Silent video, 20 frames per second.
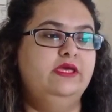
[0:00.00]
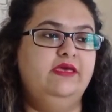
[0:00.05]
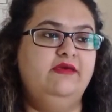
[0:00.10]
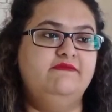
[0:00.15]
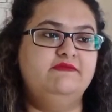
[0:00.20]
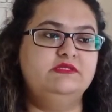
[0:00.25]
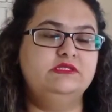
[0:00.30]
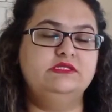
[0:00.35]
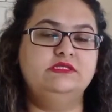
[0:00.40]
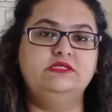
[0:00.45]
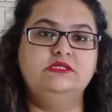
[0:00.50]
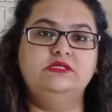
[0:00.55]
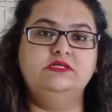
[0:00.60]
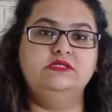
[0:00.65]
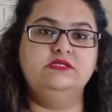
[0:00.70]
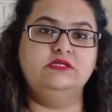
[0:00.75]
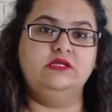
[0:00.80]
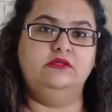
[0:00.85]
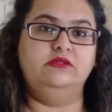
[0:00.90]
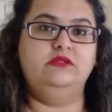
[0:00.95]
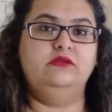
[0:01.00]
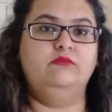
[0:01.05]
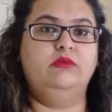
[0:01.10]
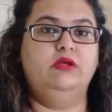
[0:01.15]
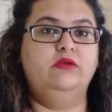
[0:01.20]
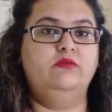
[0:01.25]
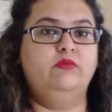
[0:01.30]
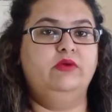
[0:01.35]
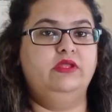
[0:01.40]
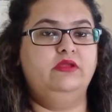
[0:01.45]
FCC is nothing
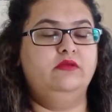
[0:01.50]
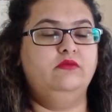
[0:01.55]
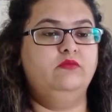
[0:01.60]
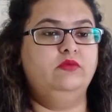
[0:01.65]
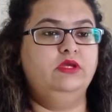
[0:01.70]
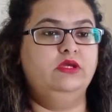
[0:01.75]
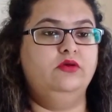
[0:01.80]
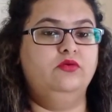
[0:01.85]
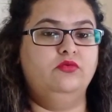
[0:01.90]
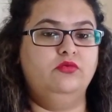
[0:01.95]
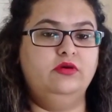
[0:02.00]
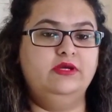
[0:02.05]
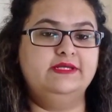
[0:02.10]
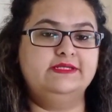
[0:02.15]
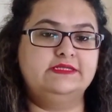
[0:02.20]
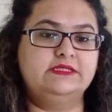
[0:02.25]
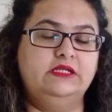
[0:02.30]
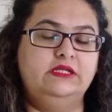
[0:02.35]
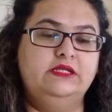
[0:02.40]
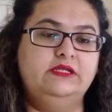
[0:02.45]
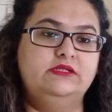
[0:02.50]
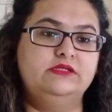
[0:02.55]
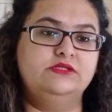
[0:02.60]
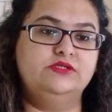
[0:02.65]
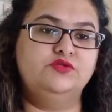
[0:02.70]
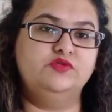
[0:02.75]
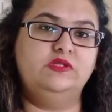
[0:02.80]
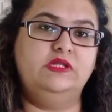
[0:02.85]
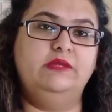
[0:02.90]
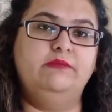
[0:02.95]
but wherein we go escalate
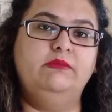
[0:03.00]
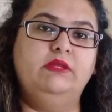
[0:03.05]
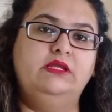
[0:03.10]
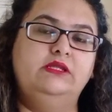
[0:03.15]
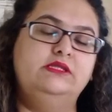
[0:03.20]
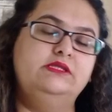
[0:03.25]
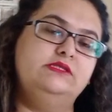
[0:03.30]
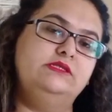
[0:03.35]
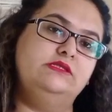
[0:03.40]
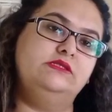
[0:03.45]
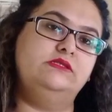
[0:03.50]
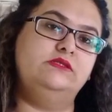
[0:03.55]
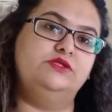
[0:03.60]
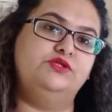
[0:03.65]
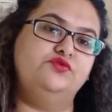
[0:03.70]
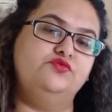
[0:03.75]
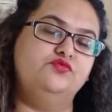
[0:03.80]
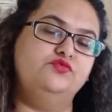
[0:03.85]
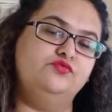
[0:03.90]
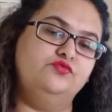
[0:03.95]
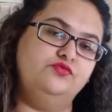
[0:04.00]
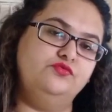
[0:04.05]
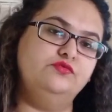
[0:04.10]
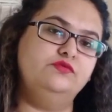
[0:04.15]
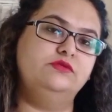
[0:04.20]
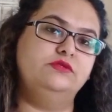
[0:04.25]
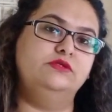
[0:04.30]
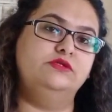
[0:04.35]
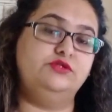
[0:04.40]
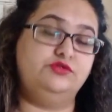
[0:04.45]
it to them that this is the
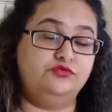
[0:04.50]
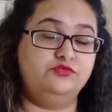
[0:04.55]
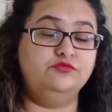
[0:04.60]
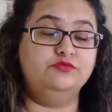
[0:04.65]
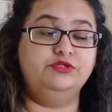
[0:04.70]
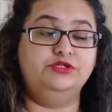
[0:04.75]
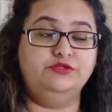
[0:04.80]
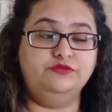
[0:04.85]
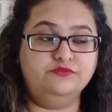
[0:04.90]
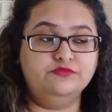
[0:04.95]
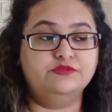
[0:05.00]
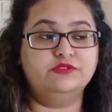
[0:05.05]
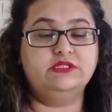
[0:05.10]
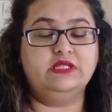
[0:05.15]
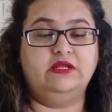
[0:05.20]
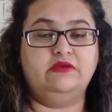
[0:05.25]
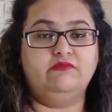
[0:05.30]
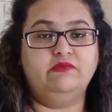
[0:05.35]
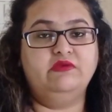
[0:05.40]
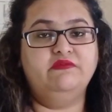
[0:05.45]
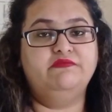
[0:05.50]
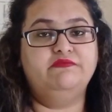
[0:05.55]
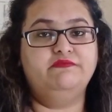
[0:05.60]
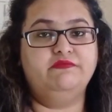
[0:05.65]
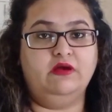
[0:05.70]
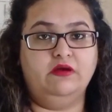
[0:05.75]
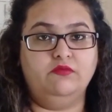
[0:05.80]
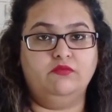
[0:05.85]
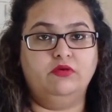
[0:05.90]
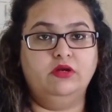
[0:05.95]
true news that we
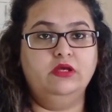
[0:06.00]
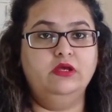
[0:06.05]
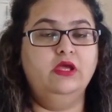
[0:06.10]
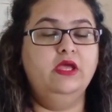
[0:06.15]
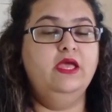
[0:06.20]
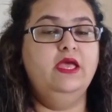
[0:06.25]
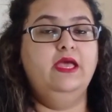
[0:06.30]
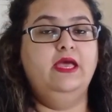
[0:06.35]
found,